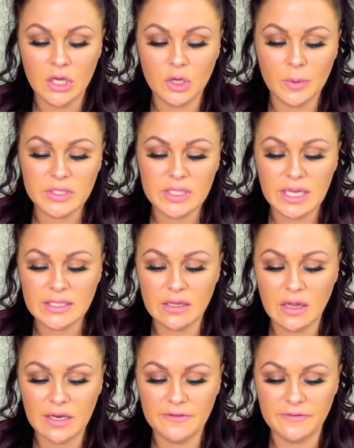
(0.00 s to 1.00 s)
Your person has a
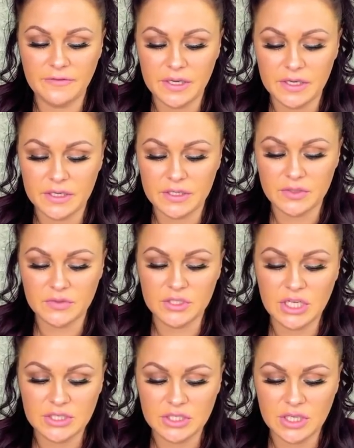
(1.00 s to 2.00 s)
lot of fears,
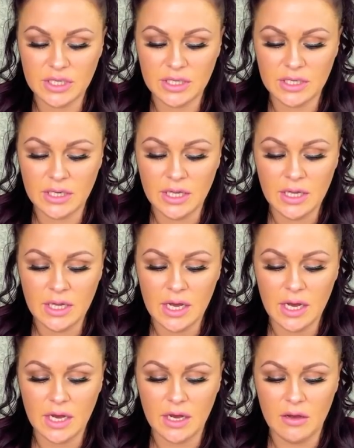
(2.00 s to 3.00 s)
rejection,
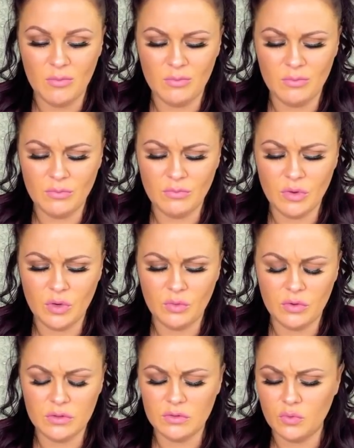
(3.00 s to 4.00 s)
um,
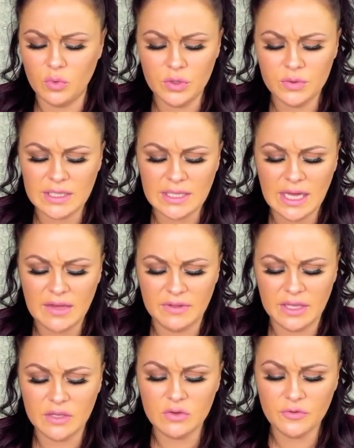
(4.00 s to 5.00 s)
wounds that they
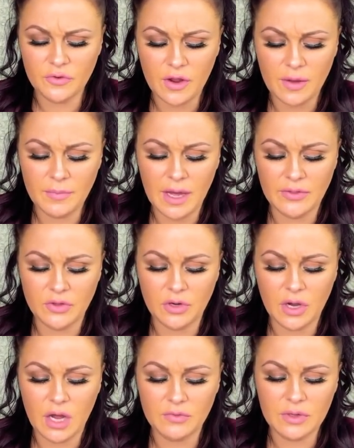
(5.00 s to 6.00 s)
haven't healed from, and they're
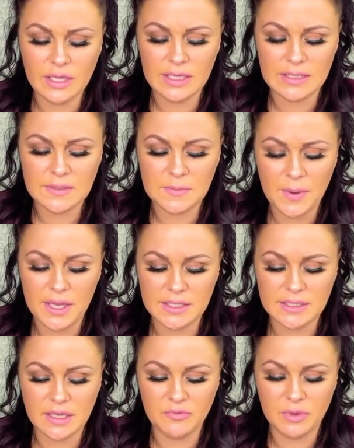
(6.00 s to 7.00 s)
not really in a
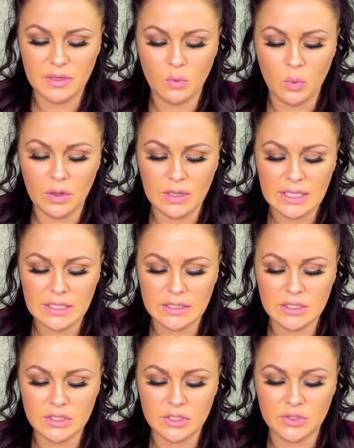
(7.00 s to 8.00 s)
space of being
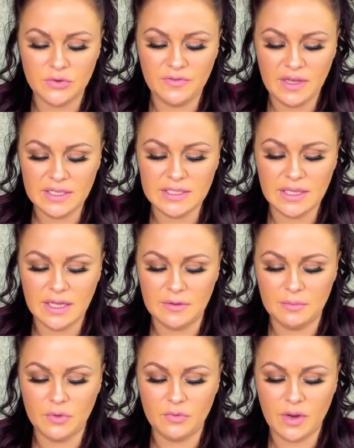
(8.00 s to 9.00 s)
willing to face
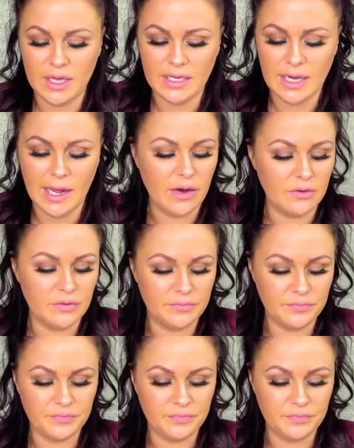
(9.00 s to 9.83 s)
them right now.